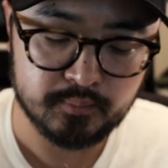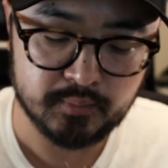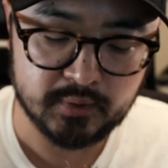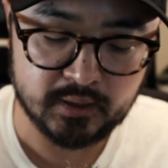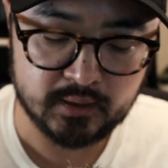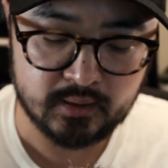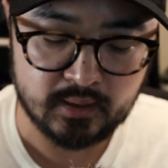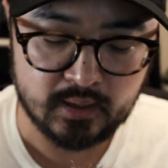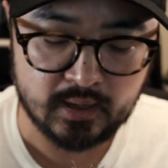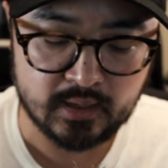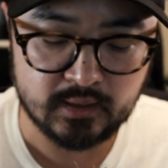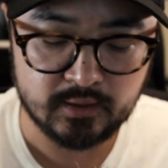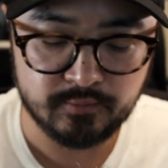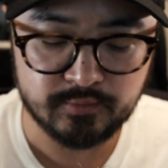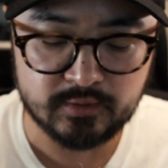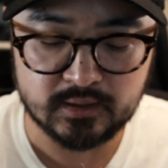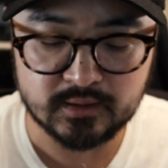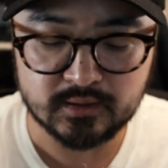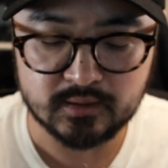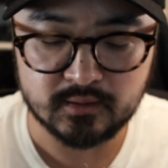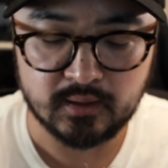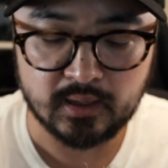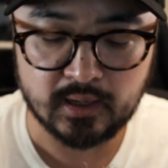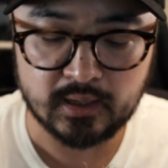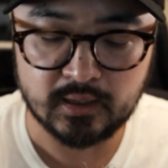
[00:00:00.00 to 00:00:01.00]
but any of
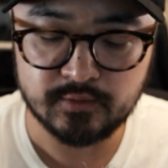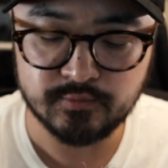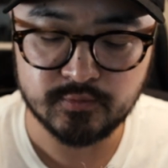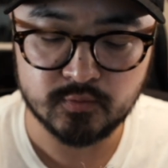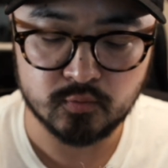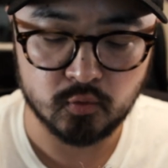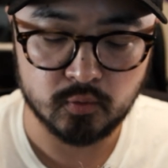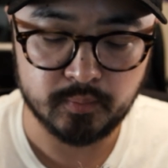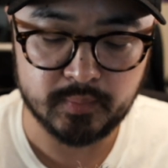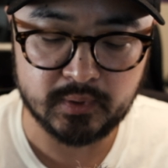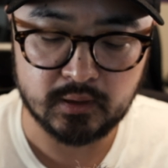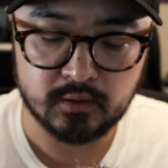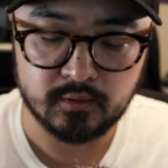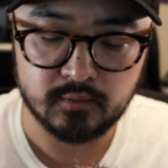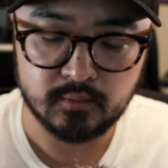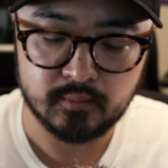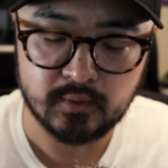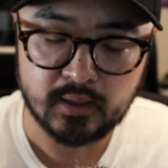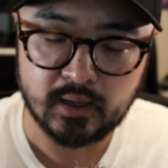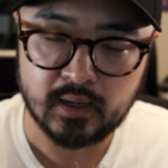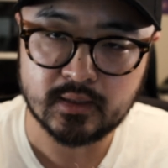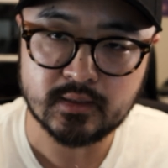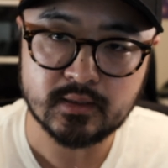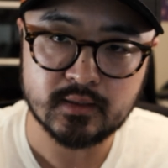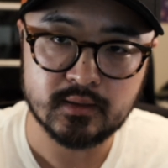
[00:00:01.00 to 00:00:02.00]
these knives will be
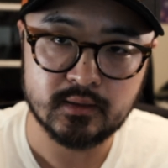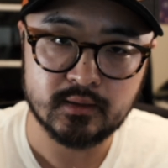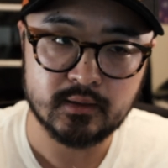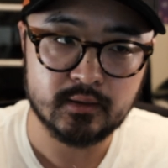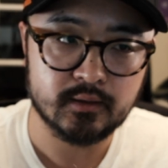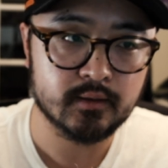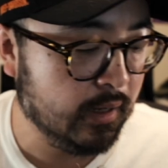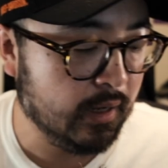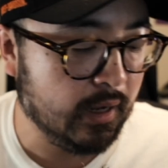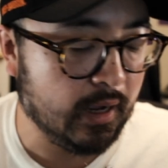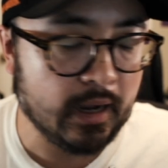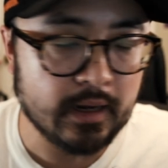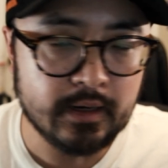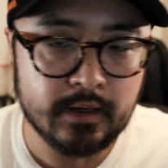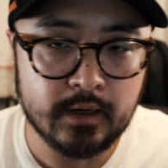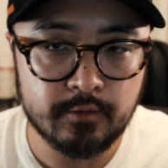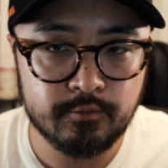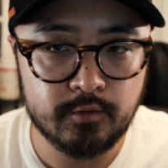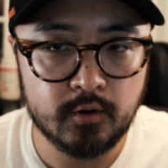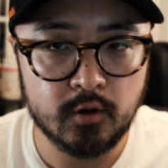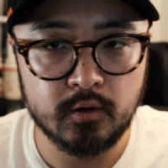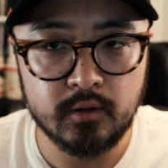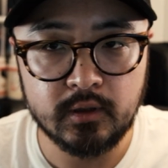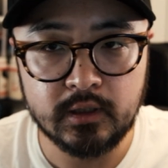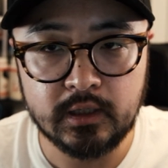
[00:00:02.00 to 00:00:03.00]
excellent. I
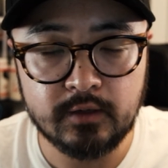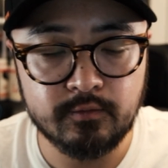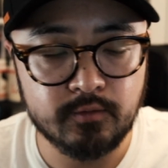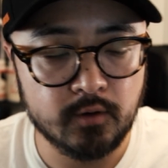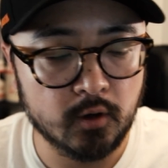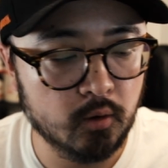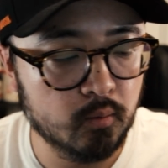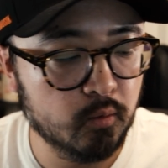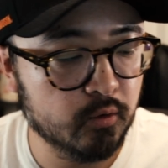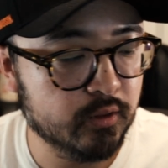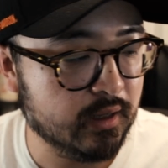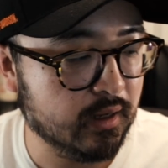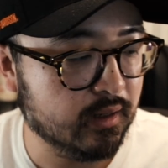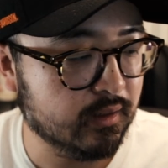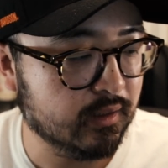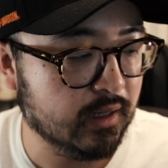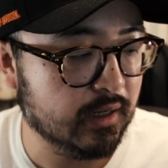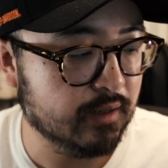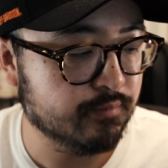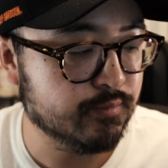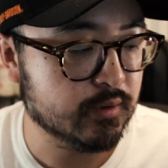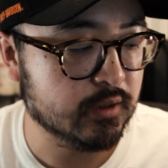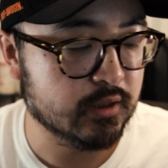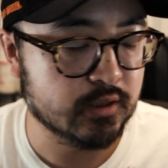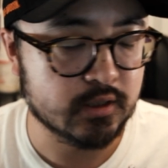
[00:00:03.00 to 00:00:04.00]
never leave home without
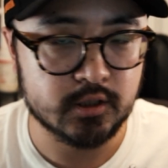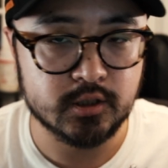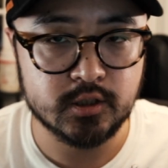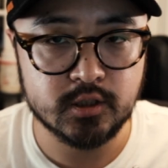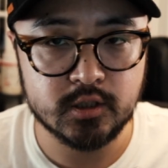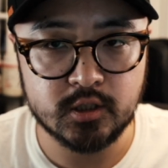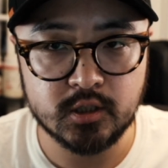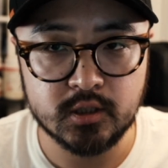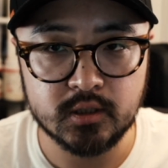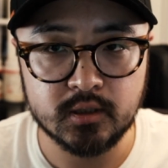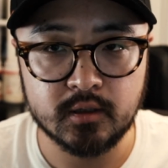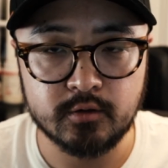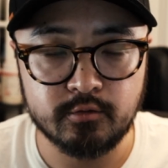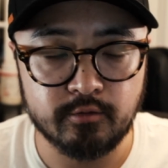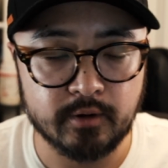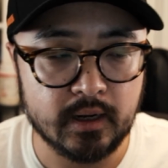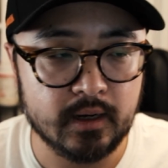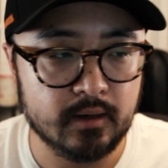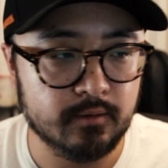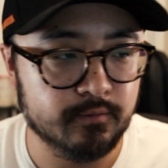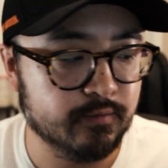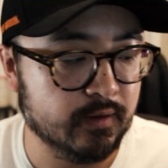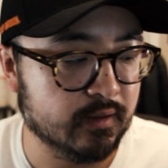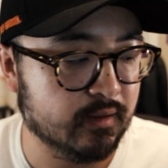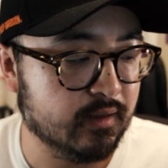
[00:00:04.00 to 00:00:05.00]
knives because they're such a
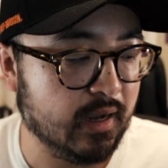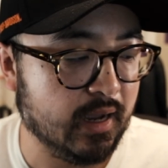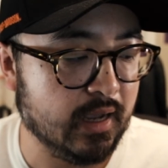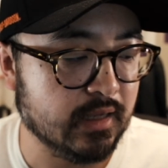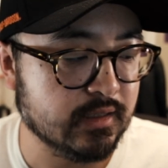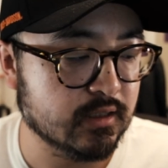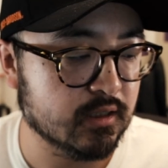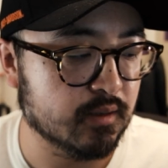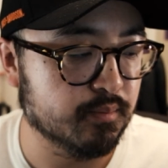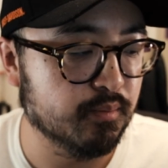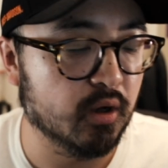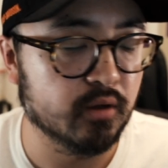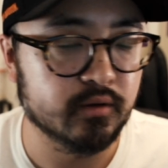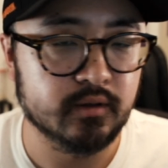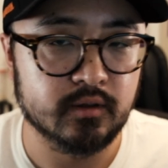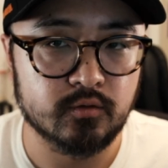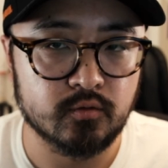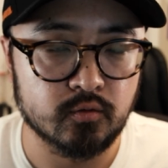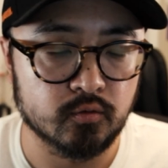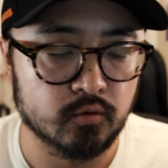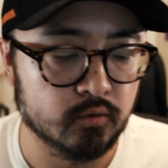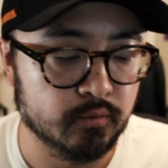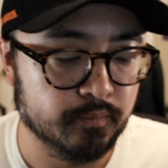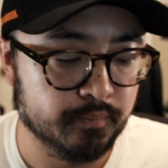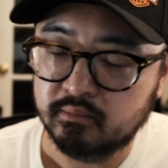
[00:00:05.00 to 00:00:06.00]
great, fantastic
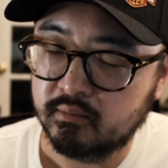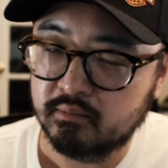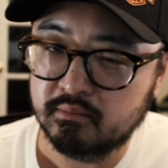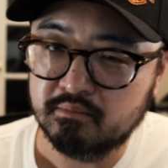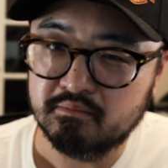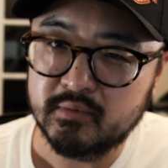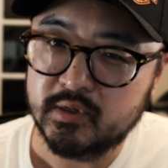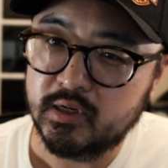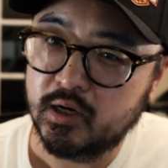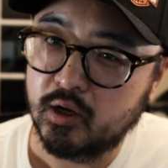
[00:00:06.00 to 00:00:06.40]
multi-tool. You know,